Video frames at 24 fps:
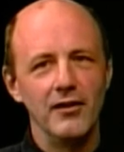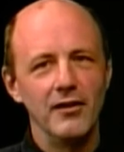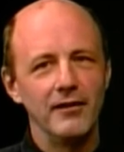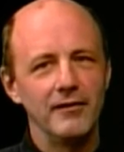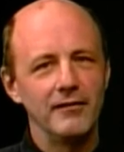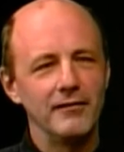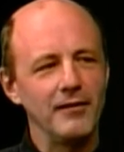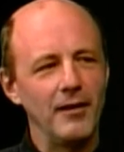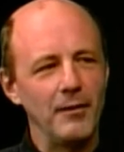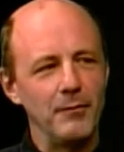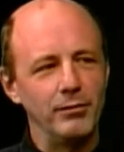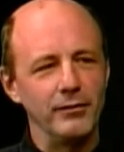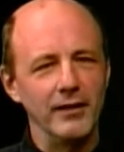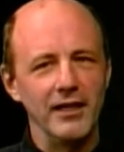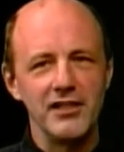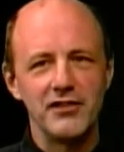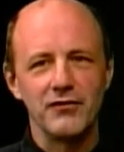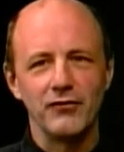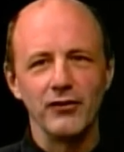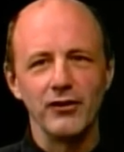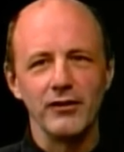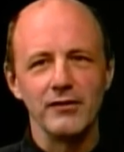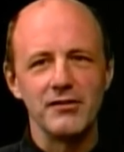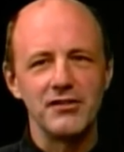yeah, a place
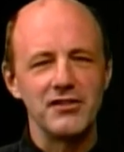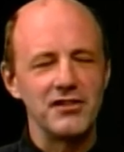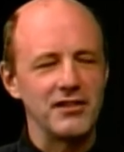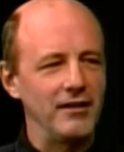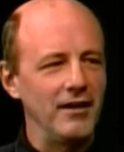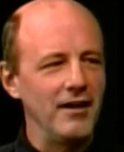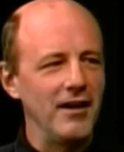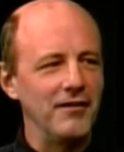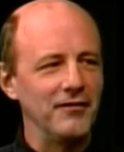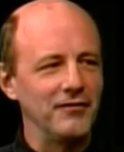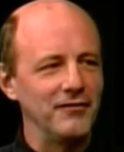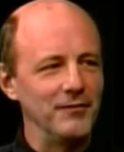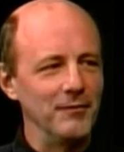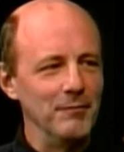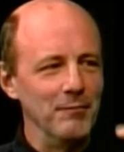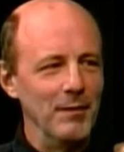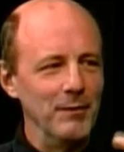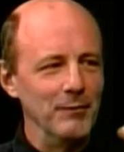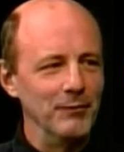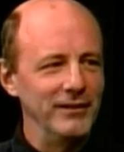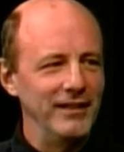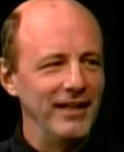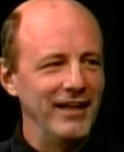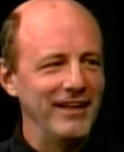for your stuff.
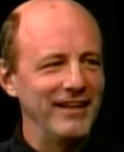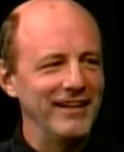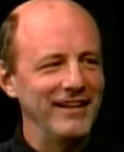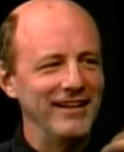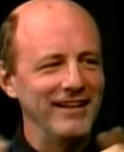Remember that?